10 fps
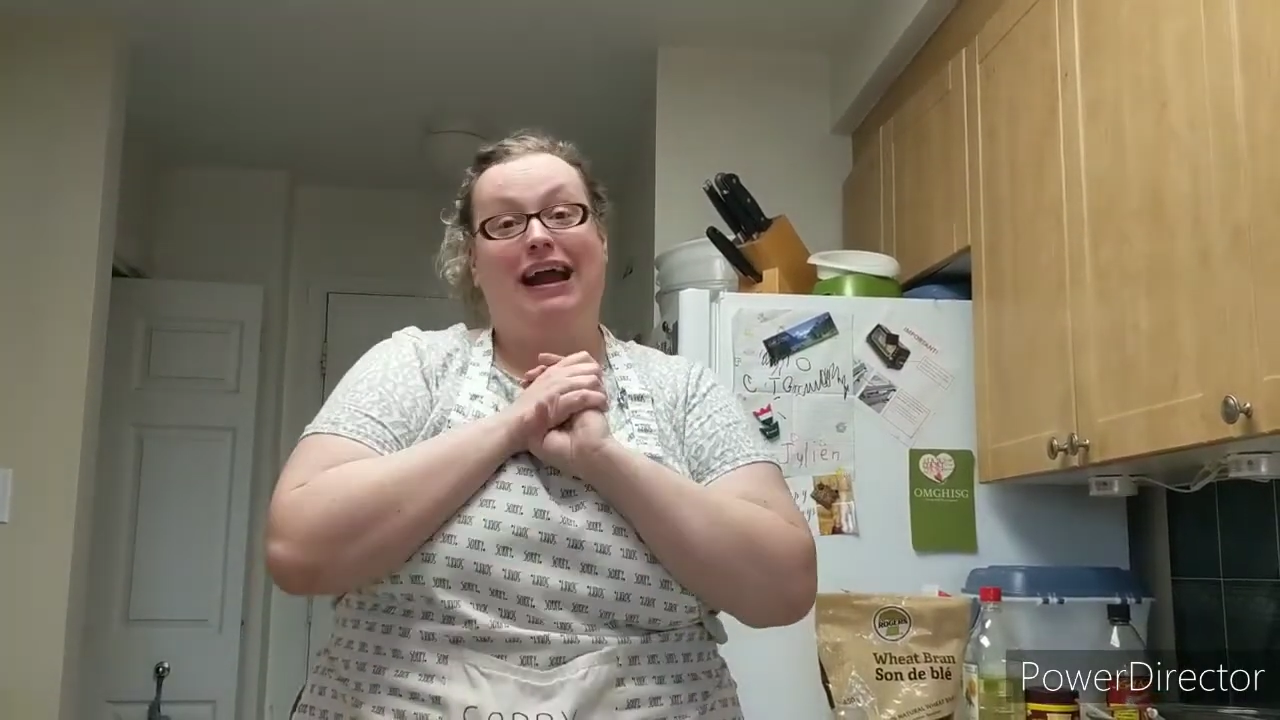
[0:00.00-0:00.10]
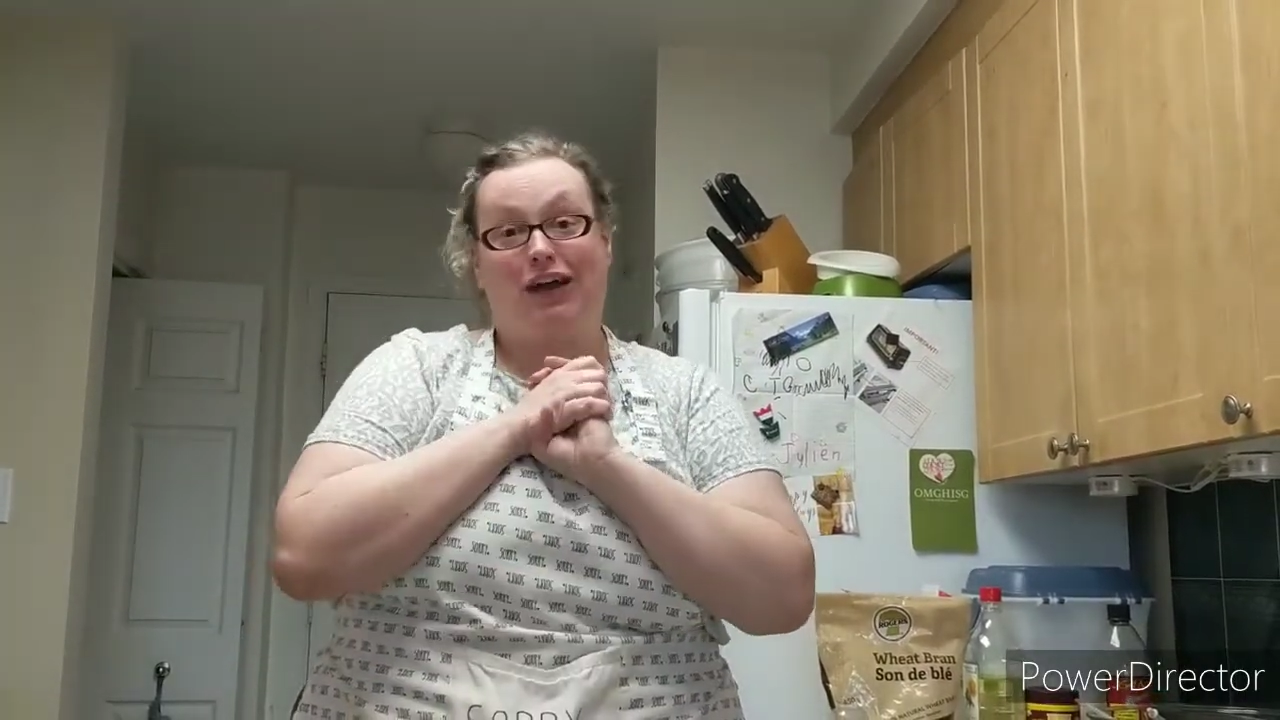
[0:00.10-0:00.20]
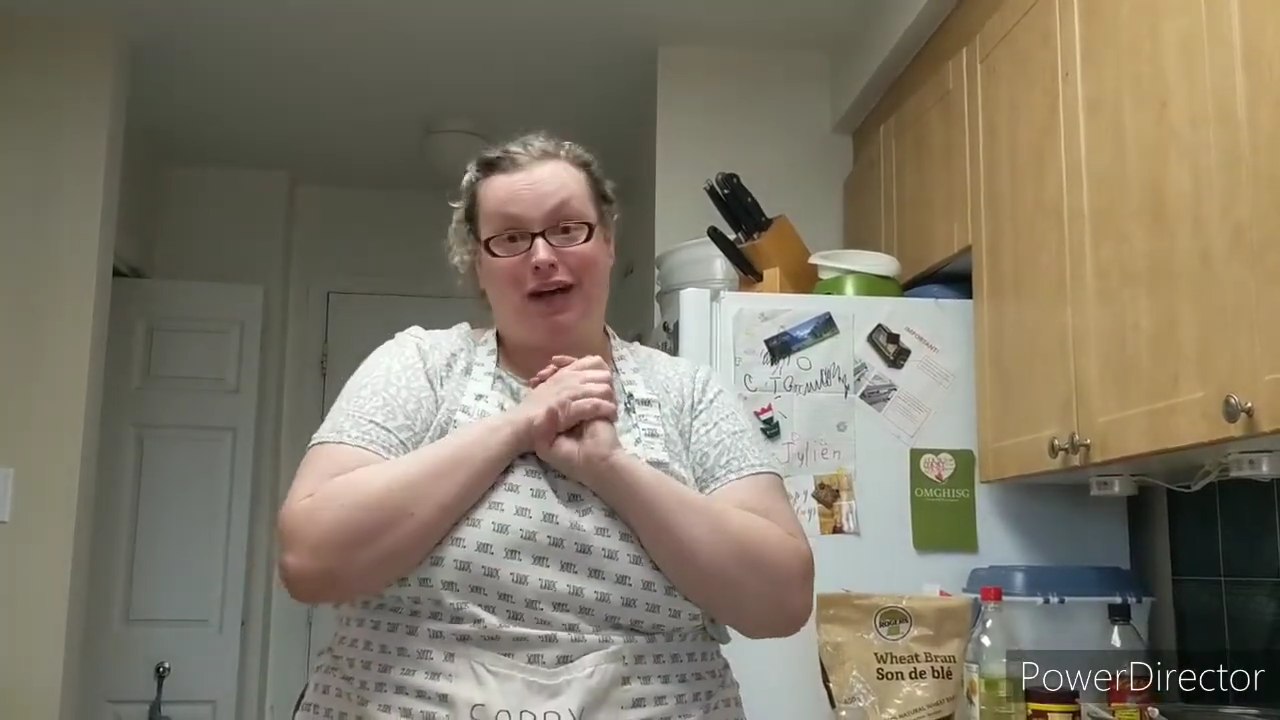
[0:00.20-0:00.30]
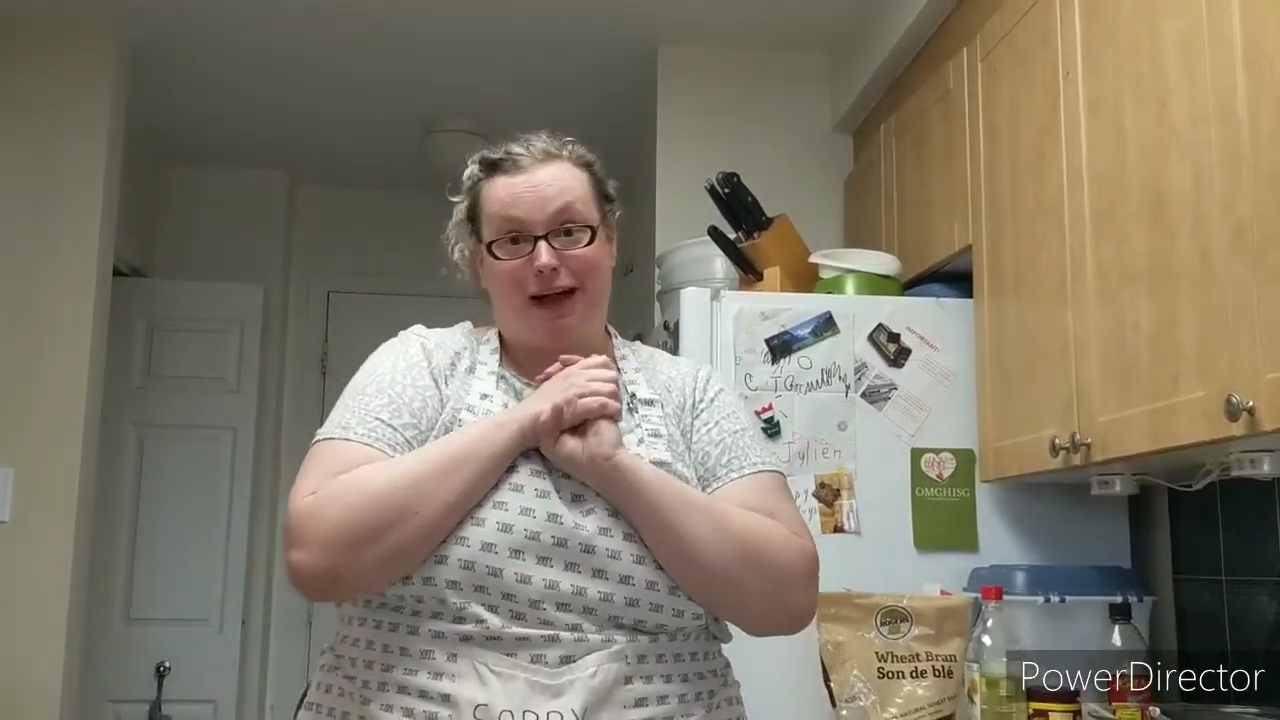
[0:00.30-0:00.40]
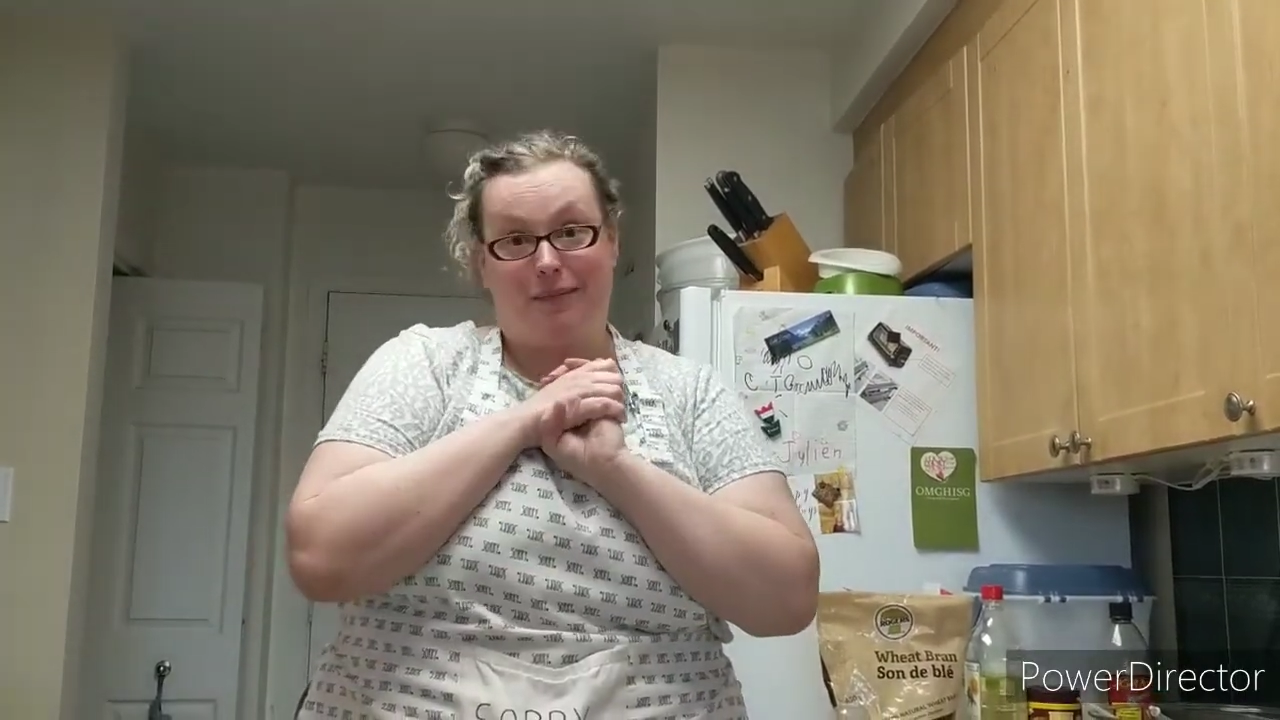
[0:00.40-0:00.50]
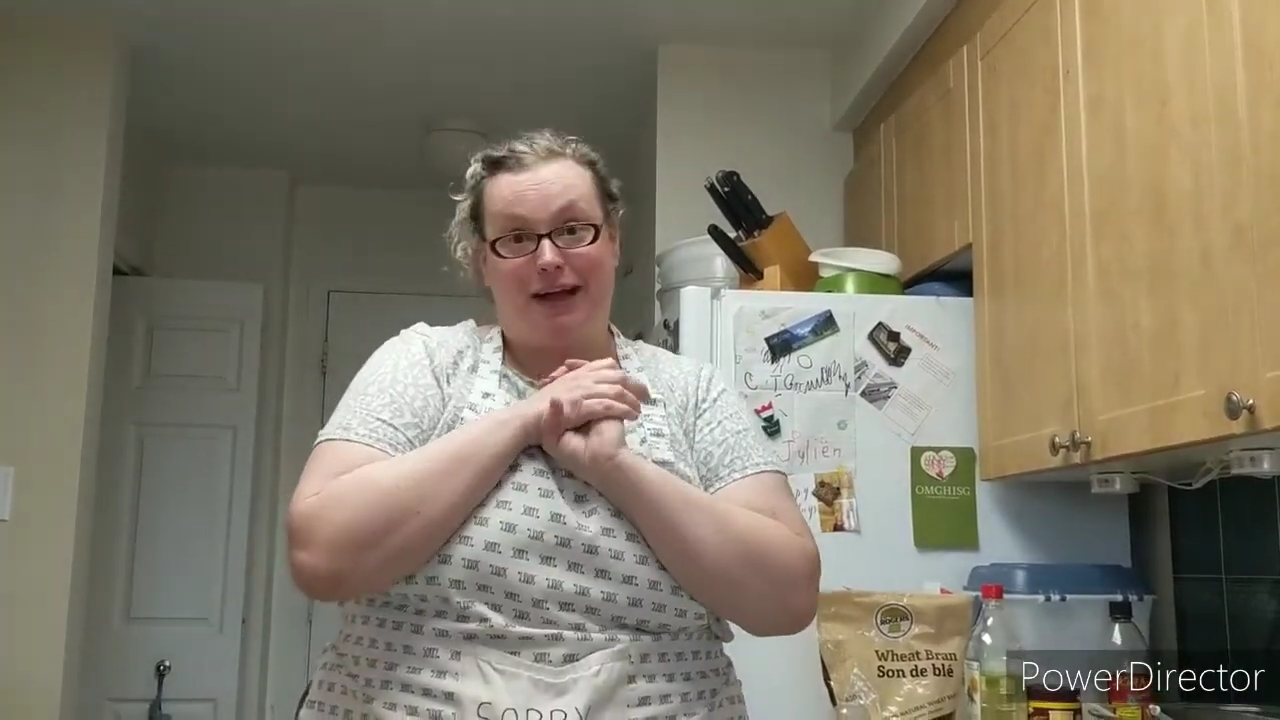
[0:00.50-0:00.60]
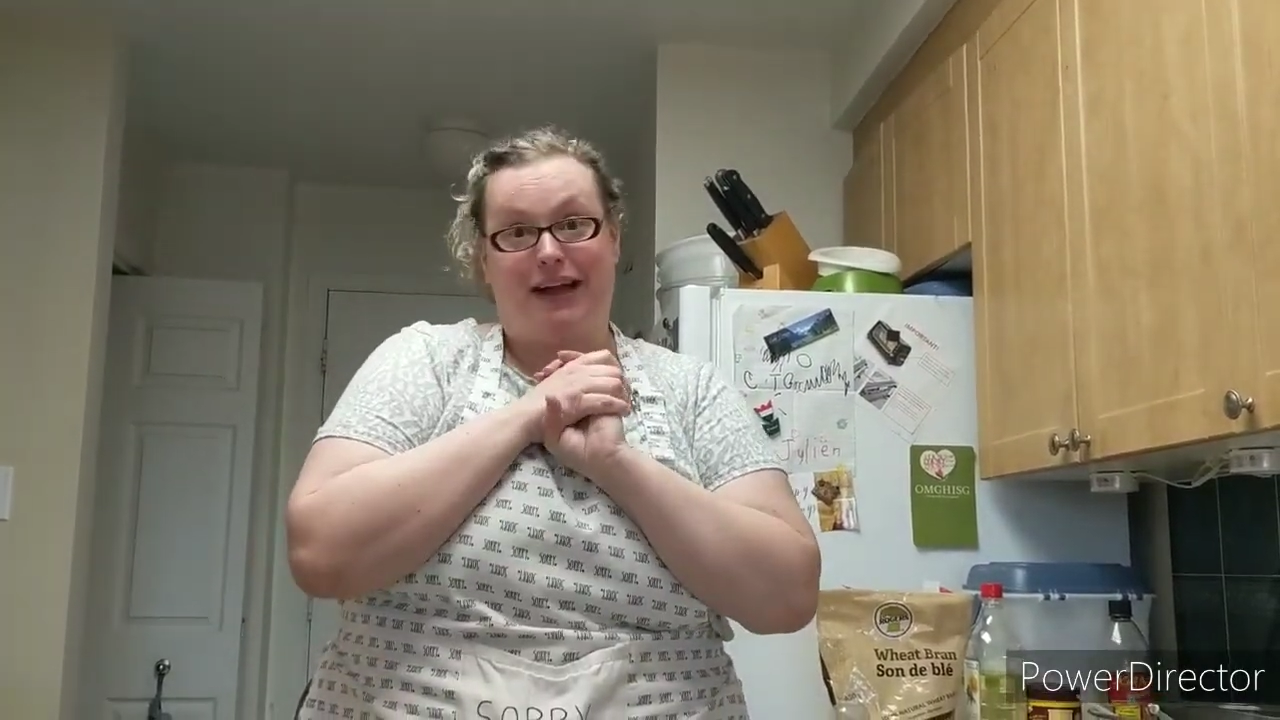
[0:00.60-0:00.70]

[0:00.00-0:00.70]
grandma's